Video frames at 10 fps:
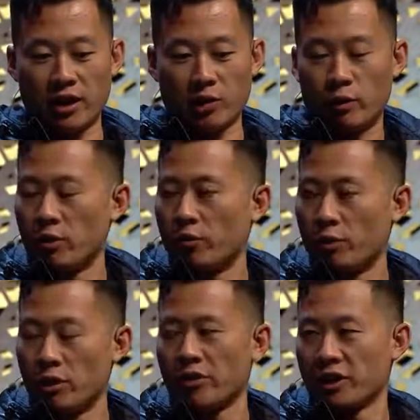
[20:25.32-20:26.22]

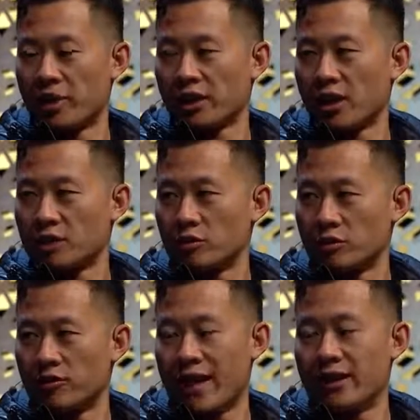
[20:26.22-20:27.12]
we don't think about the
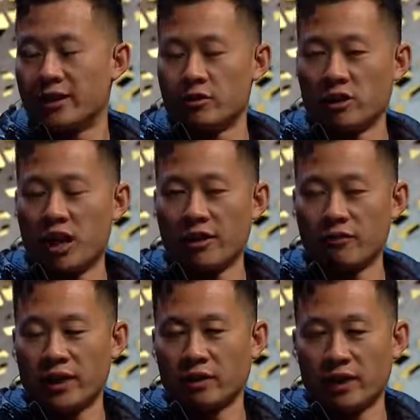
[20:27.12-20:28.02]
consequences of that. And there's a lot
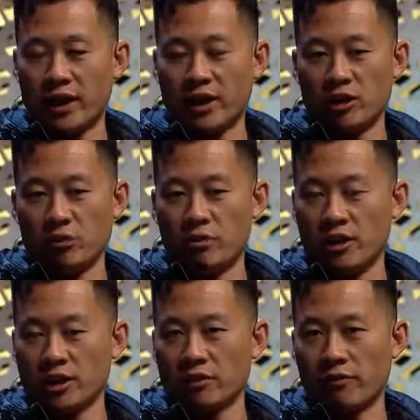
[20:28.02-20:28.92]
of like, human
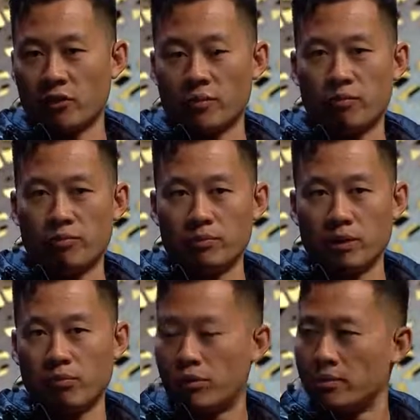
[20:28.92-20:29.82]
beings are very
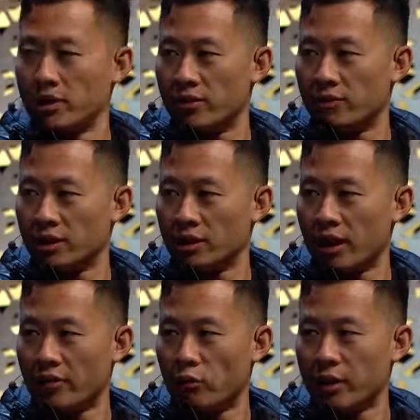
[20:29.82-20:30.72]
primitive in a
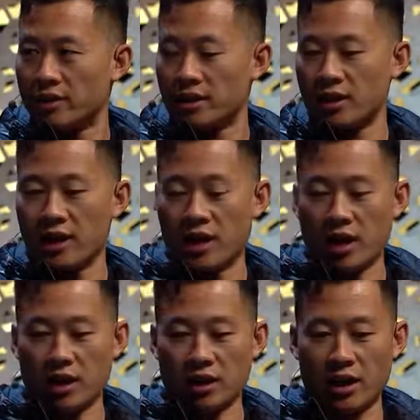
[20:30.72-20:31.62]
lot of ways, and
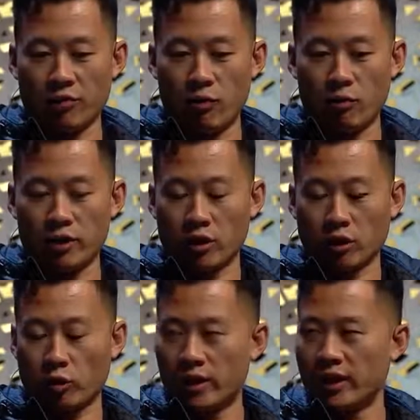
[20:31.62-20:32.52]
a lot of what we are
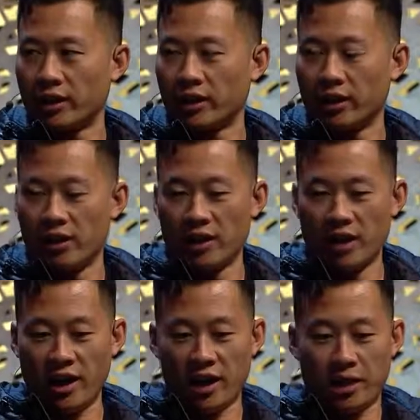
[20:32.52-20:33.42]
creating
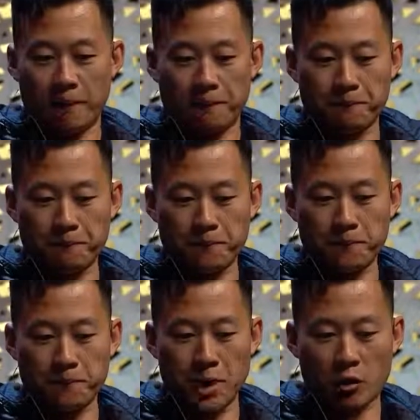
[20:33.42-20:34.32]

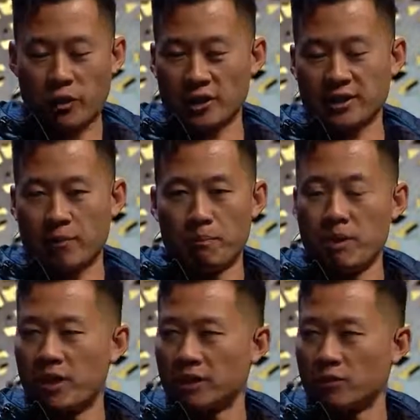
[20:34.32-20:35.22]
are things that
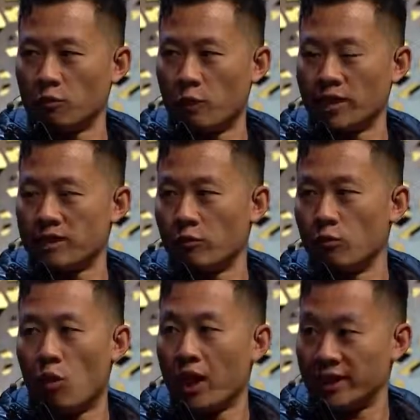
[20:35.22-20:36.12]
mimicked ways that we
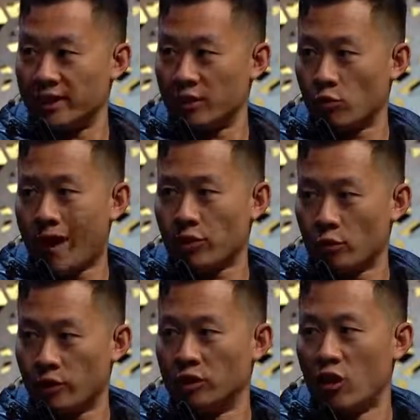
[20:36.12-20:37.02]
wanted to interact,
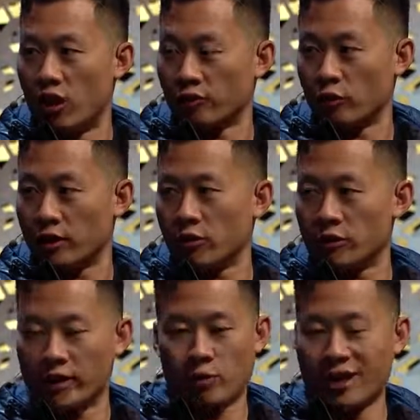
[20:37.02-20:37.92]
or we longed for
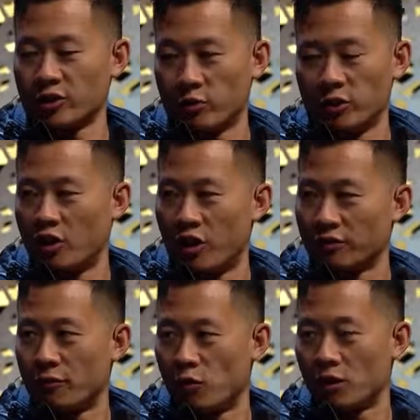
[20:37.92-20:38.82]
interactions we
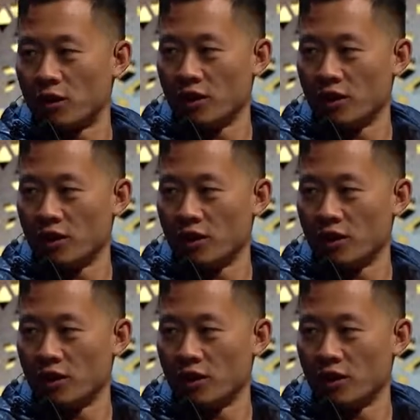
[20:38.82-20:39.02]
longed for